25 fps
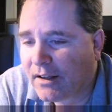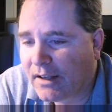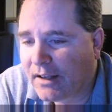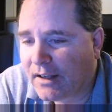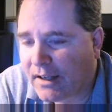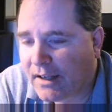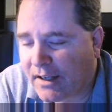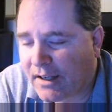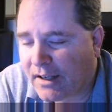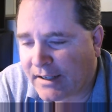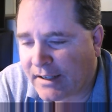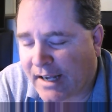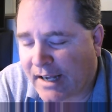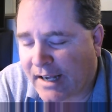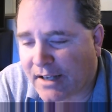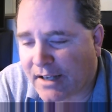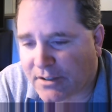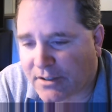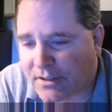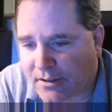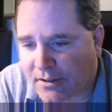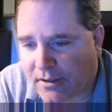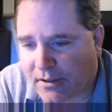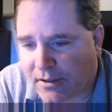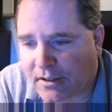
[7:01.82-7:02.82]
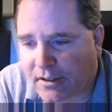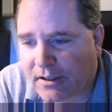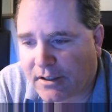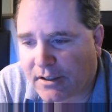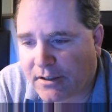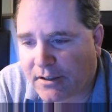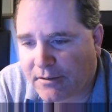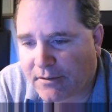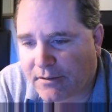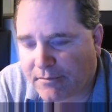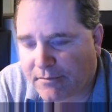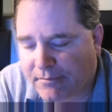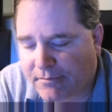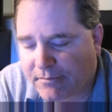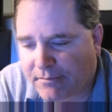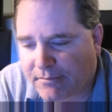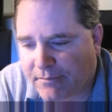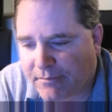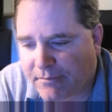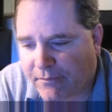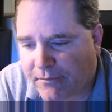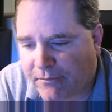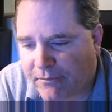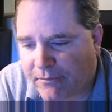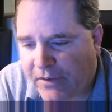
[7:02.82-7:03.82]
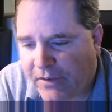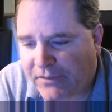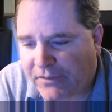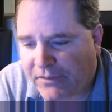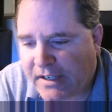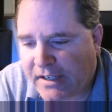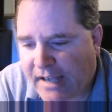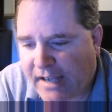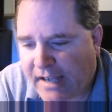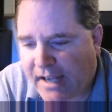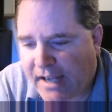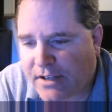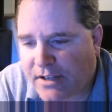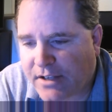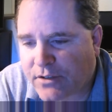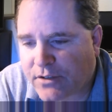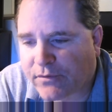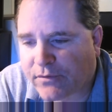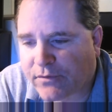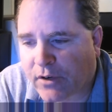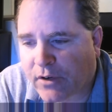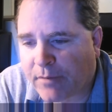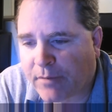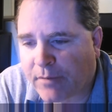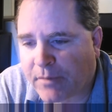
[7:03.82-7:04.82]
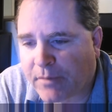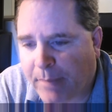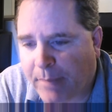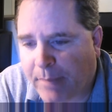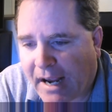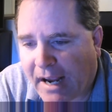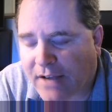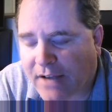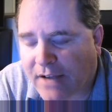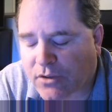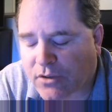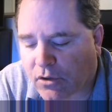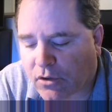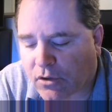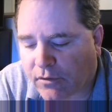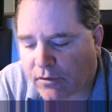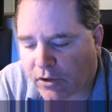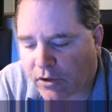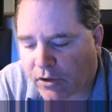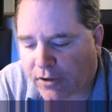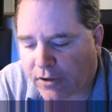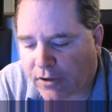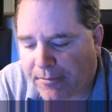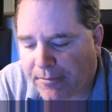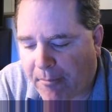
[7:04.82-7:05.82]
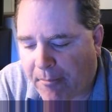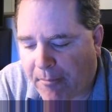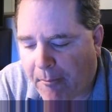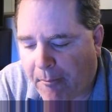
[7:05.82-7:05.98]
Uh, yes, the 50 days from the Passover